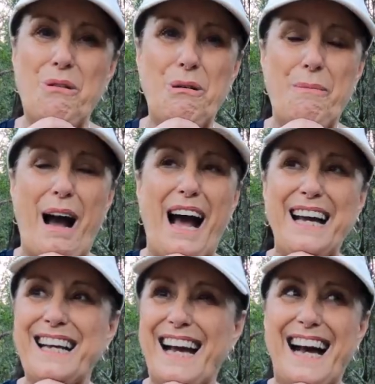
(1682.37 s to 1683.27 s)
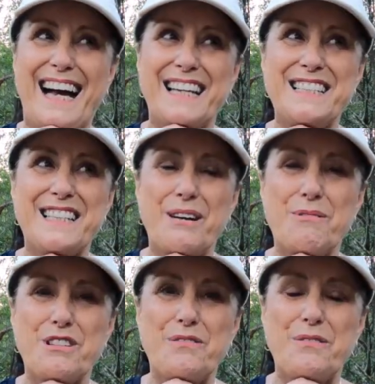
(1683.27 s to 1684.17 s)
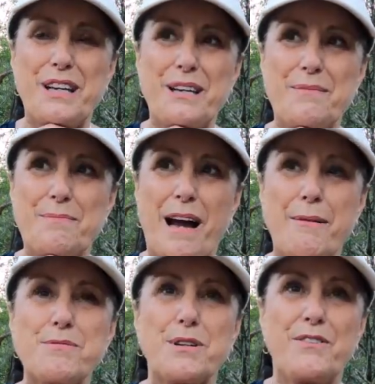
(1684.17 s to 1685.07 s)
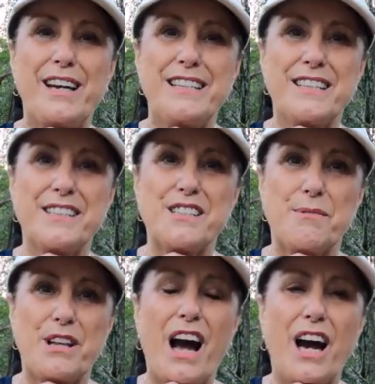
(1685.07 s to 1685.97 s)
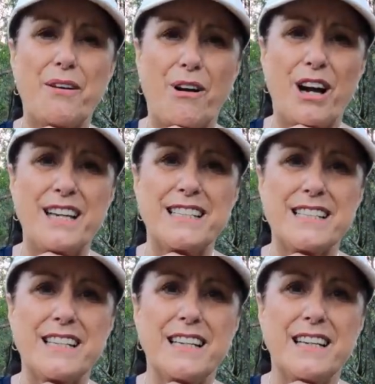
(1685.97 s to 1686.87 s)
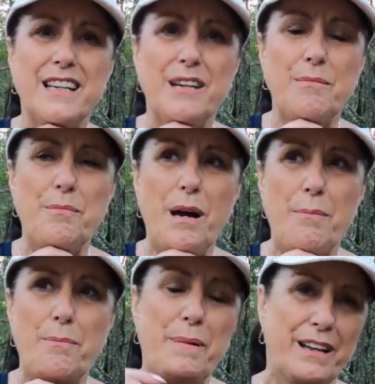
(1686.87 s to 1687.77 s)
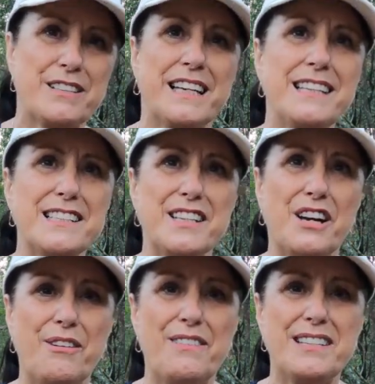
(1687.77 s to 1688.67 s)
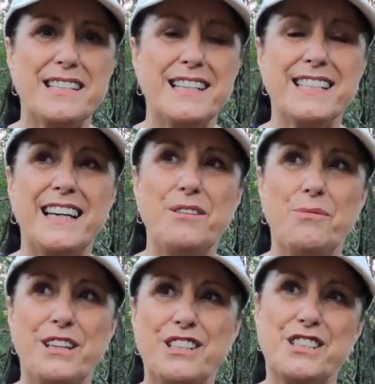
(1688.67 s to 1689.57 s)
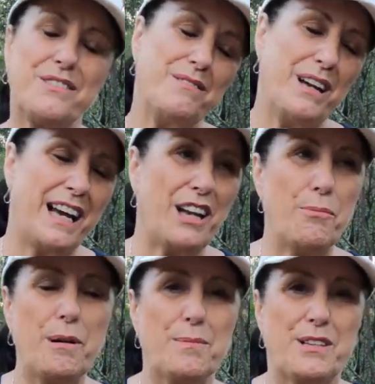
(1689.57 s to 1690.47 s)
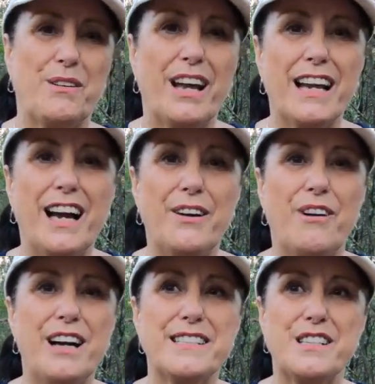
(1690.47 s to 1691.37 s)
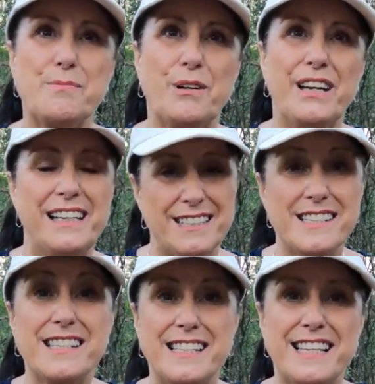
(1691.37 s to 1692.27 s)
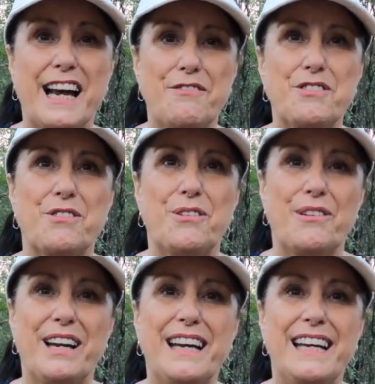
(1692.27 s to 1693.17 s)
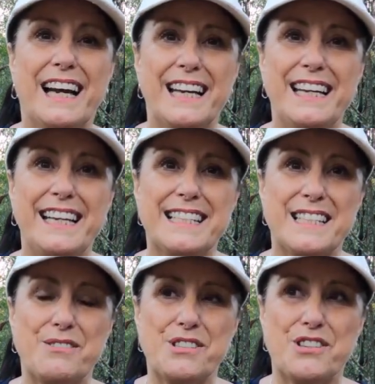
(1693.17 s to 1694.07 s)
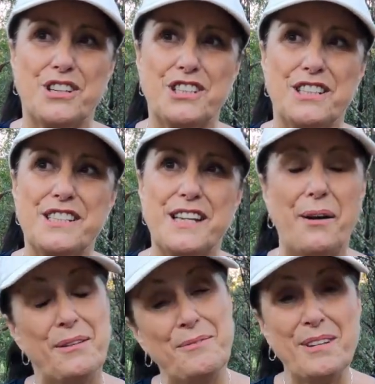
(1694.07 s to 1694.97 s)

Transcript: walk back, and it perhaps would have hindered some of the high-rise buildings that are in the city, which I know people don't like high rises, but it's a city after all, and it needs those structures. So,